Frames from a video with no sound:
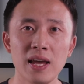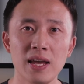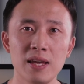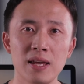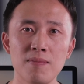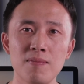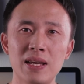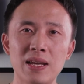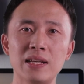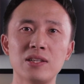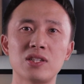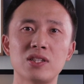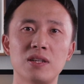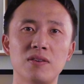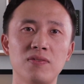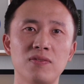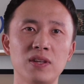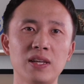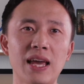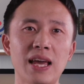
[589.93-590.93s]
it means the
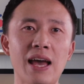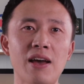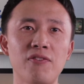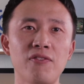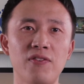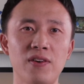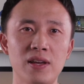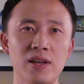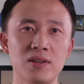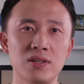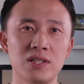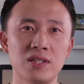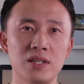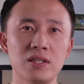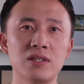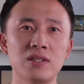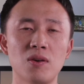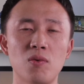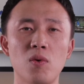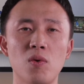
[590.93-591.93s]
VFA
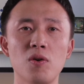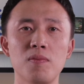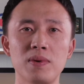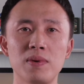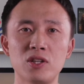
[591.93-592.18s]
system won't